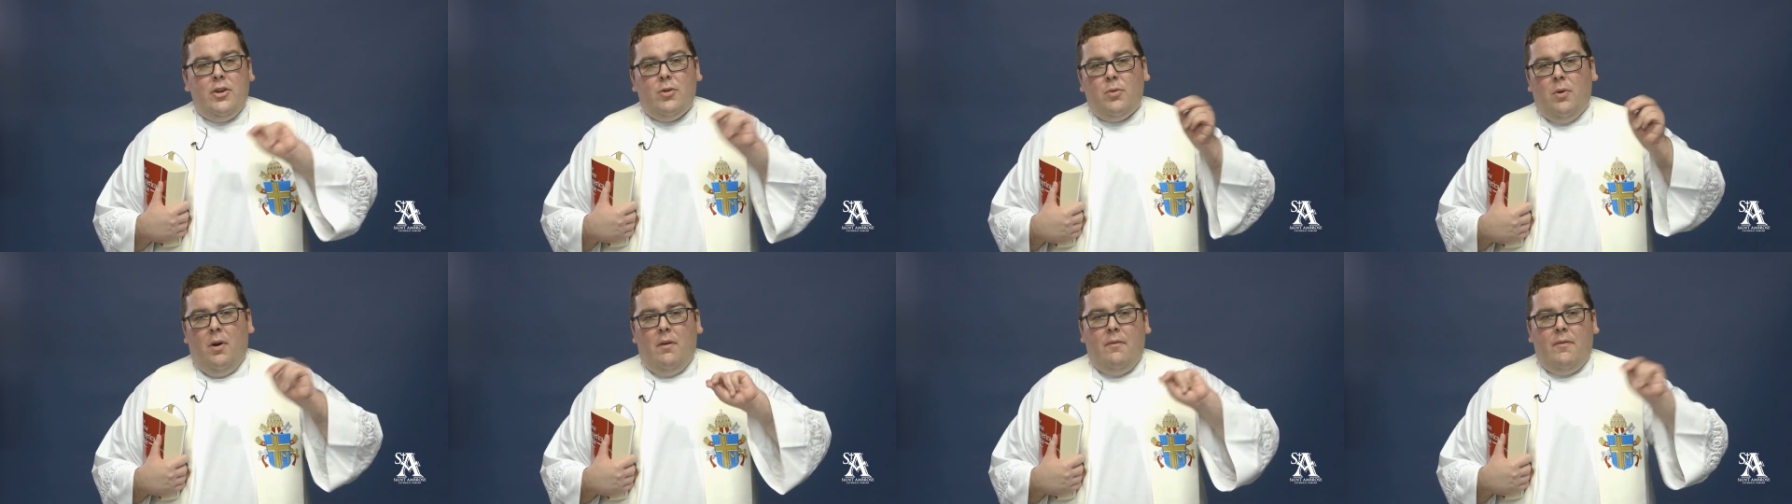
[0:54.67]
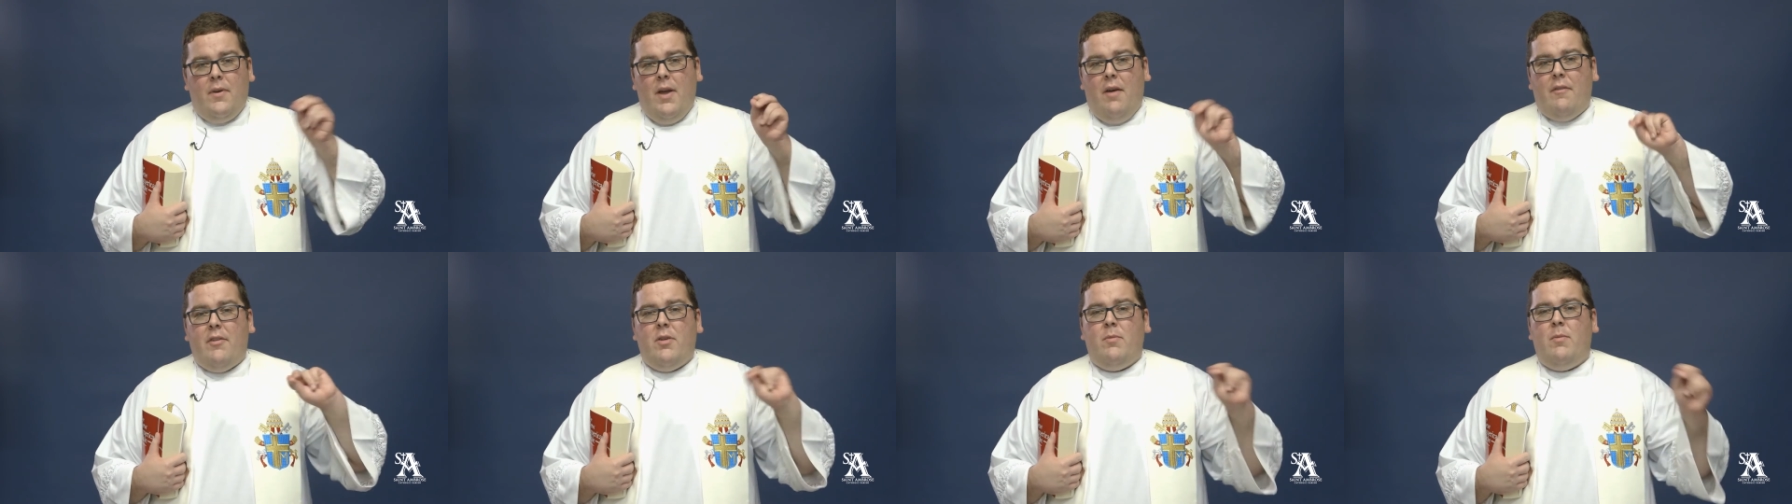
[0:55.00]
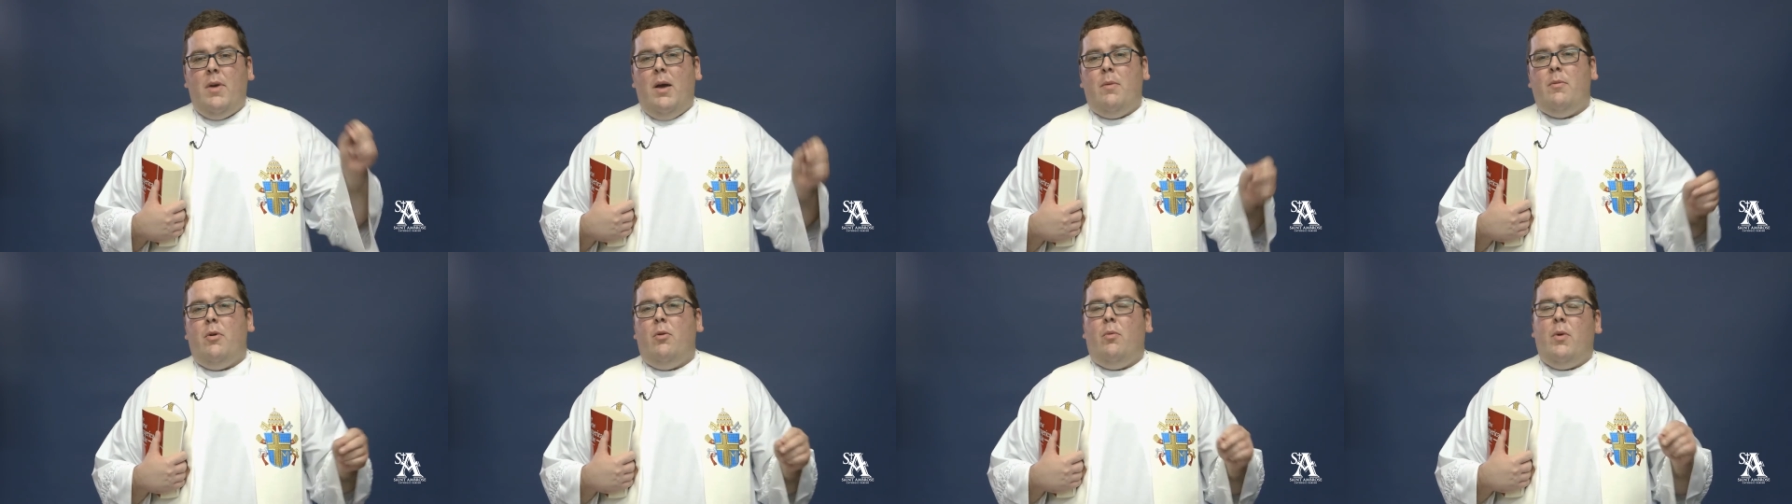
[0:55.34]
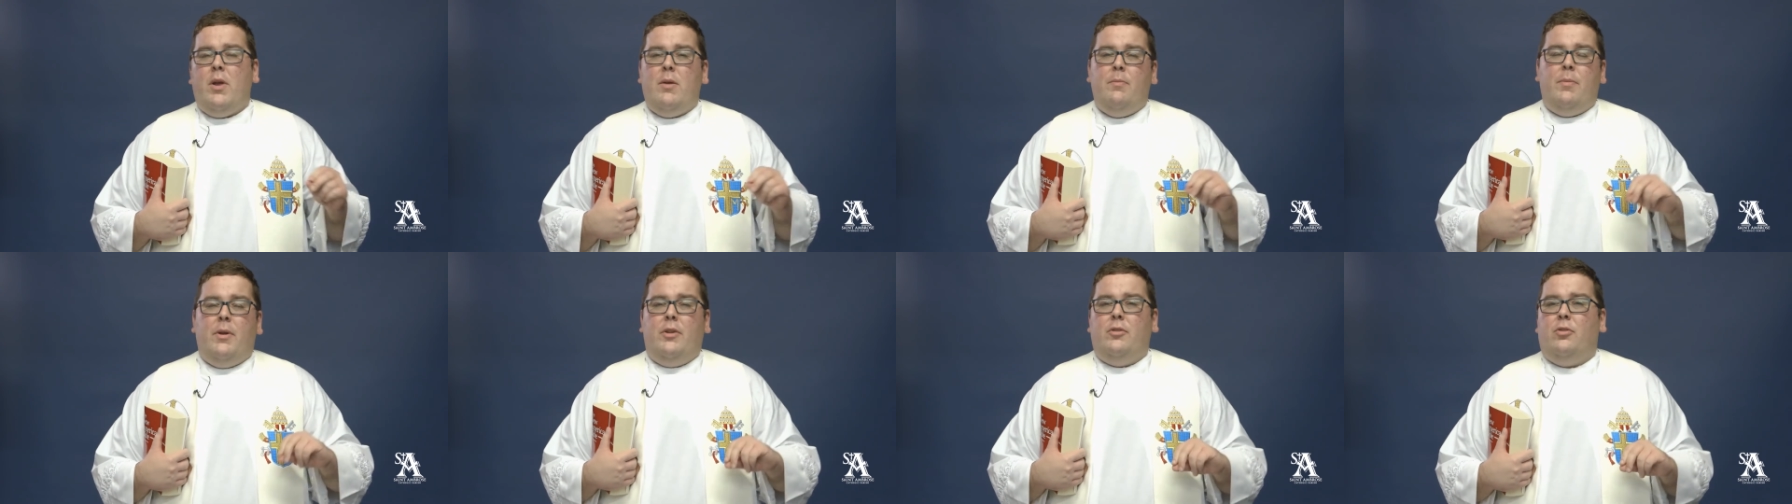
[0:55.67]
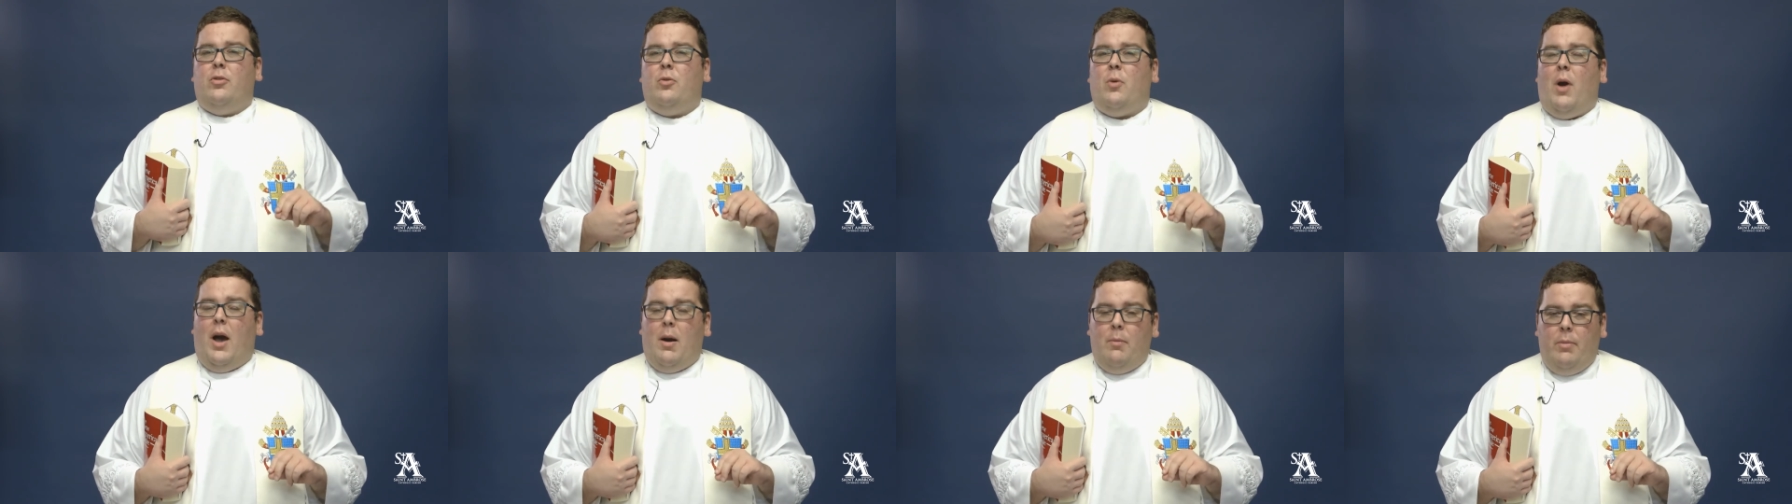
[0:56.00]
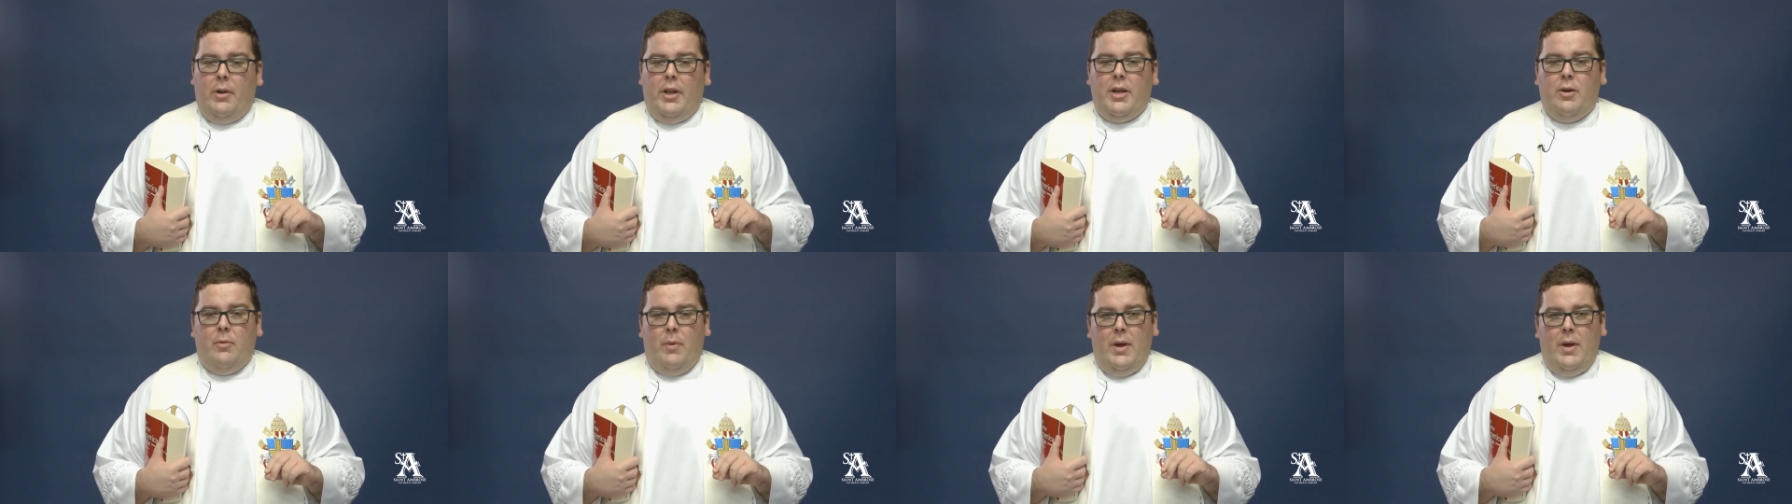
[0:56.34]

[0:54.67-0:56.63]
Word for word: to a family member we've been squabbling